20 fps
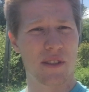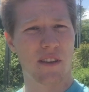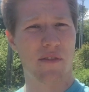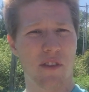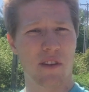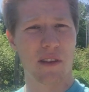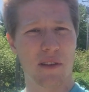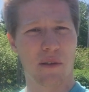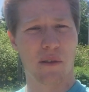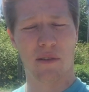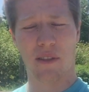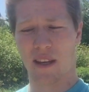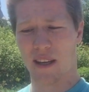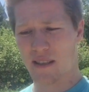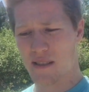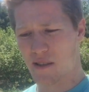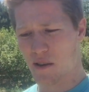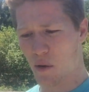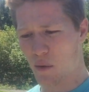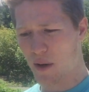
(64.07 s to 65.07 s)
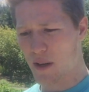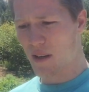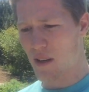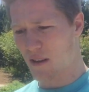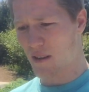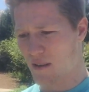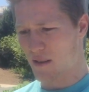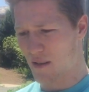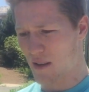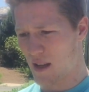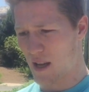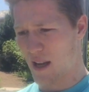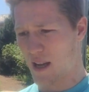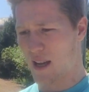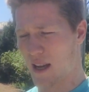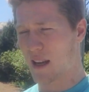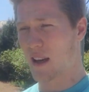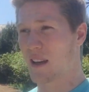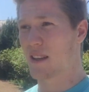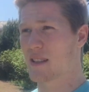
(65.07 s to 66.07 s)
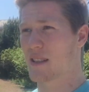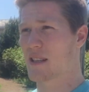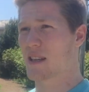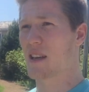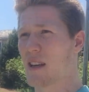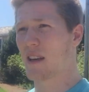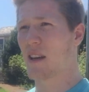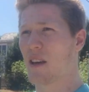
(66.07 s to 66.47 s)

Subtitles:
different little things going, and